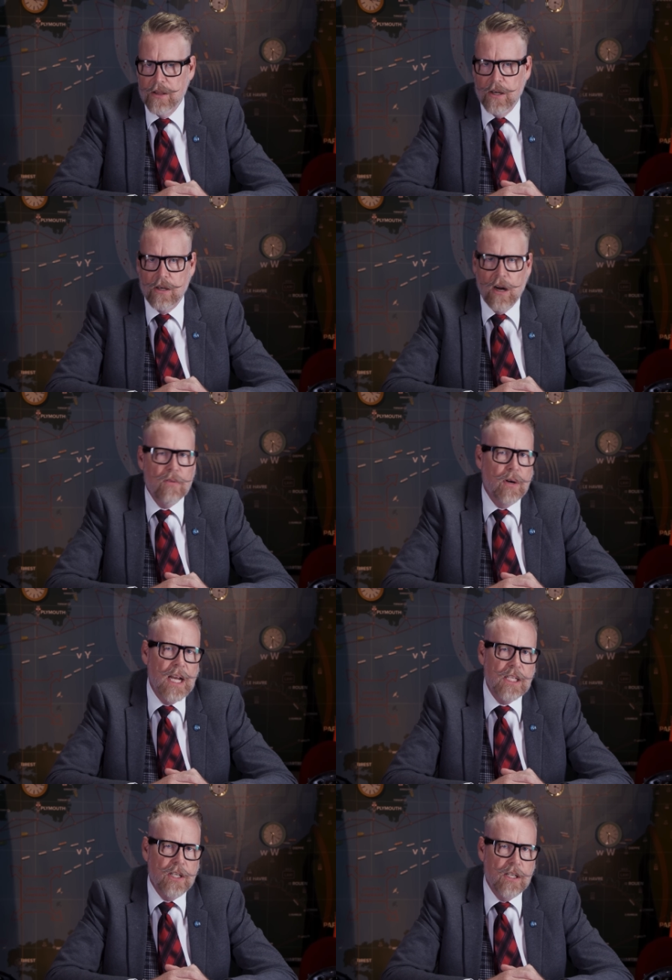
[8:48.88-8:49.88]
The
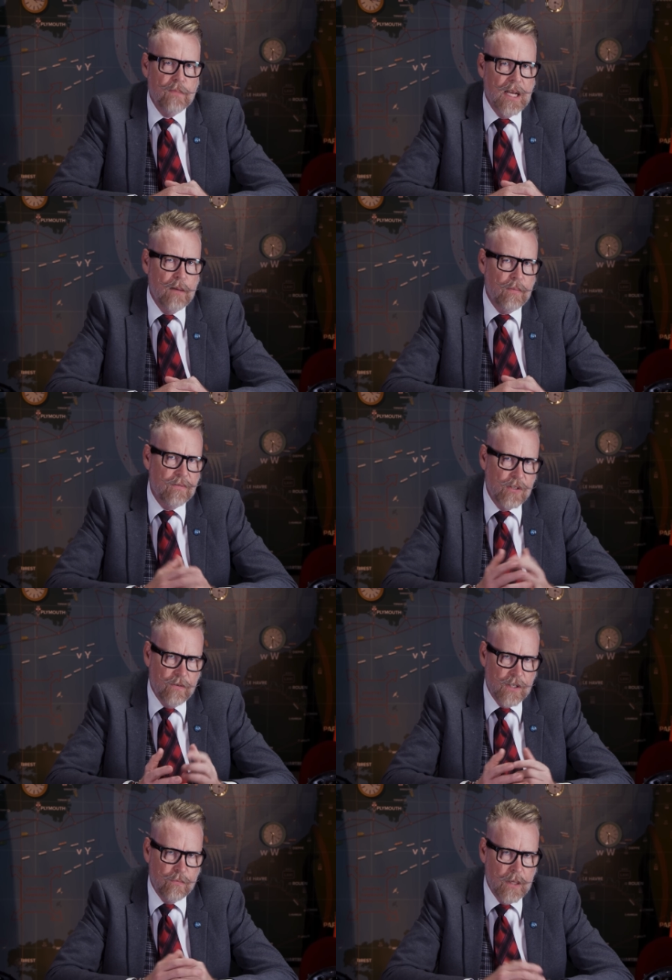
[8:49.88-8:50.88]
congregation is made up of
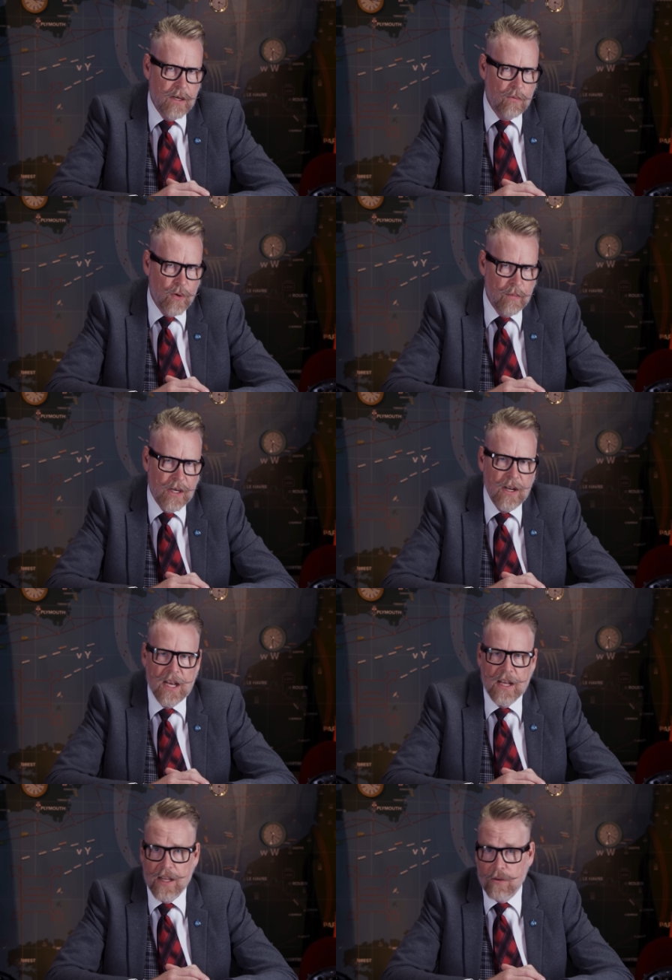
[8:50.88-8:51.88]
servicemen and women,
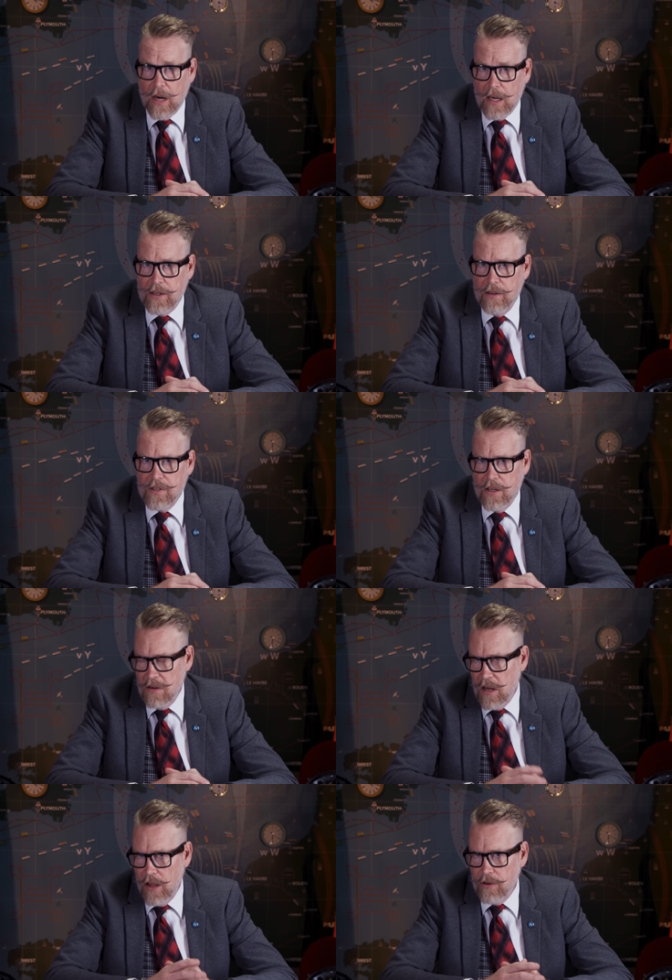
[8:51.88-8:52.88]
their relatives,
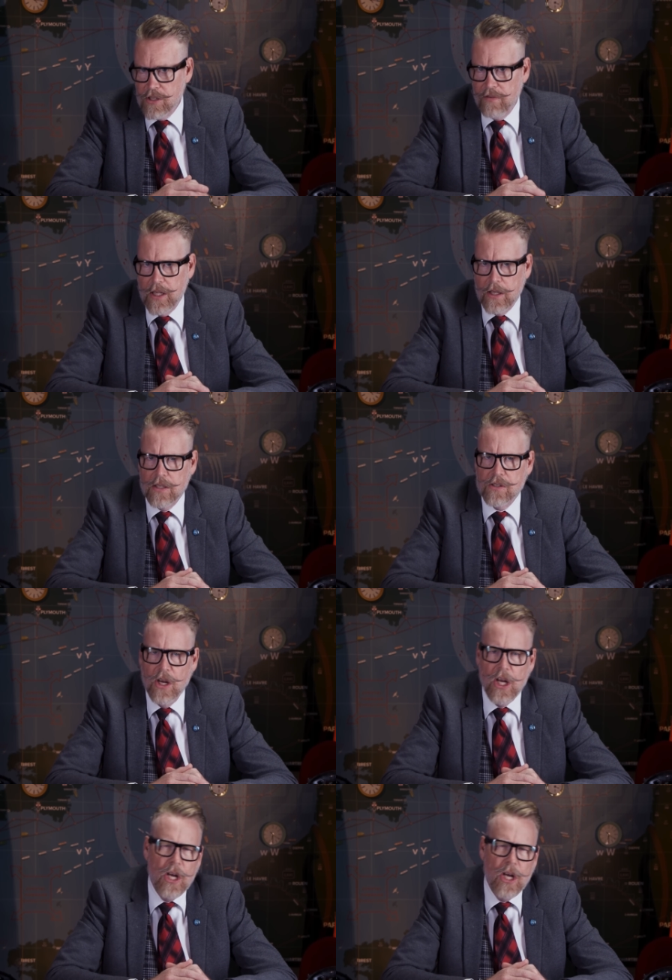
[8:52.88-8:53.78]
and other civilians.